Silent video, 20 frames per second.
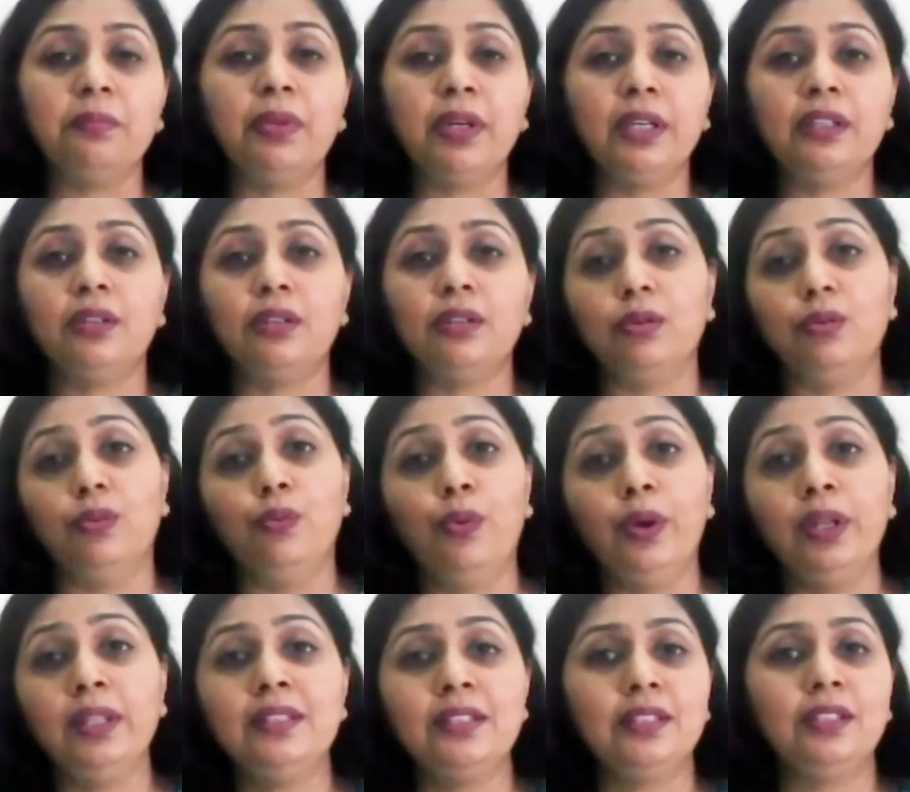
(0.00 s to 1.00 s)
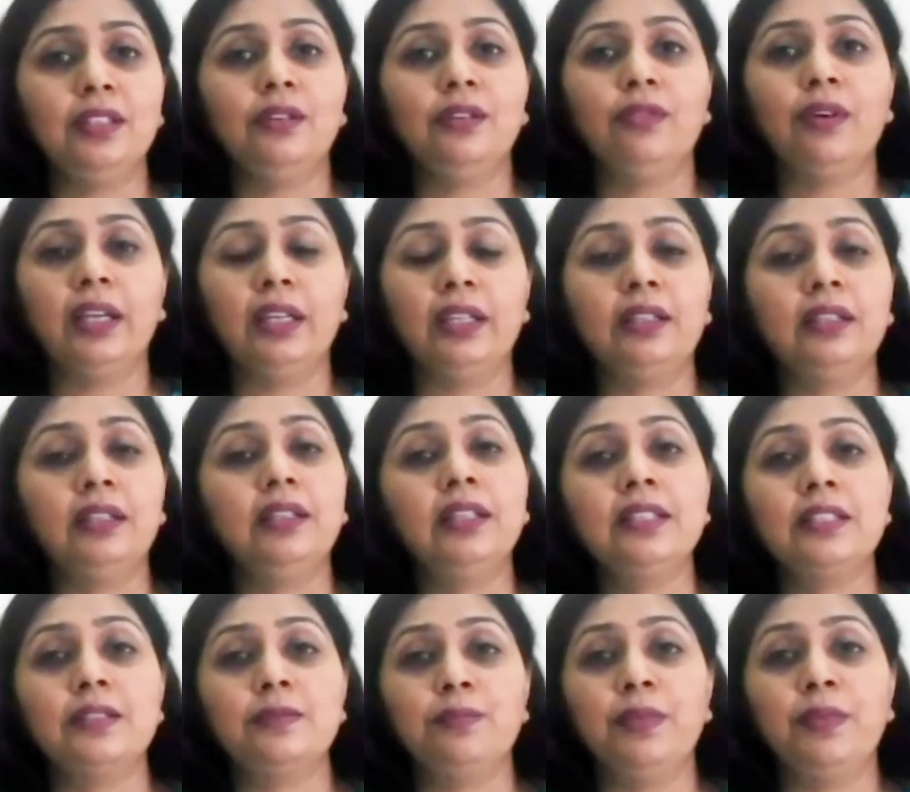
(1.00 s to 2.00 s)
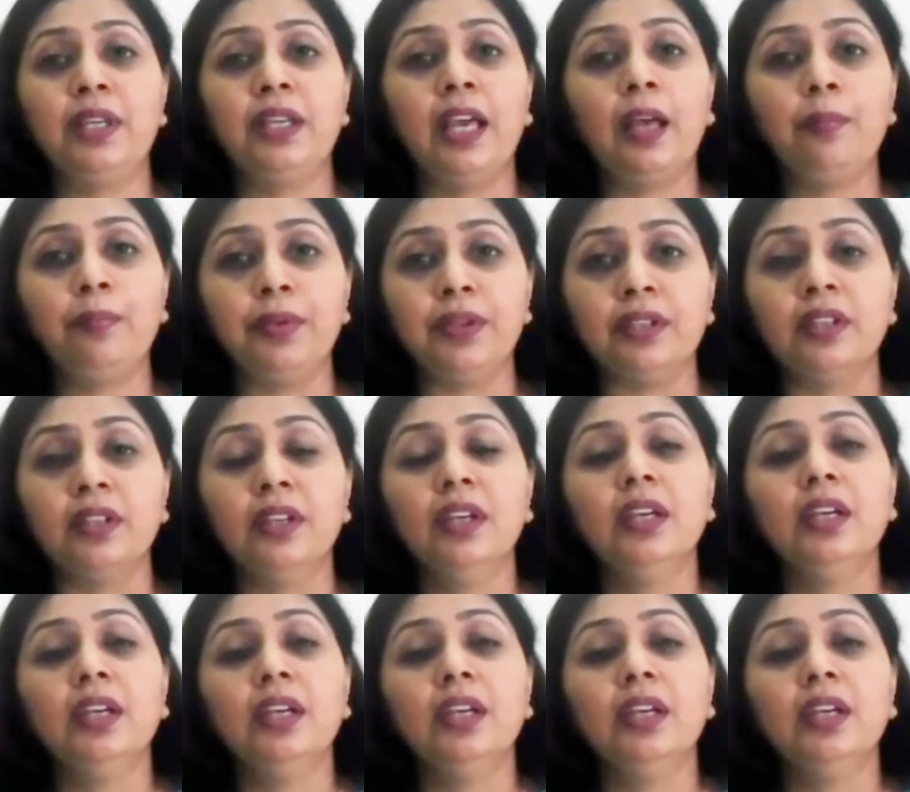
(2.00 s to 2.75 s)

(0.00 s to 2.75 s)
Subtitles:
But once in a while, this may happen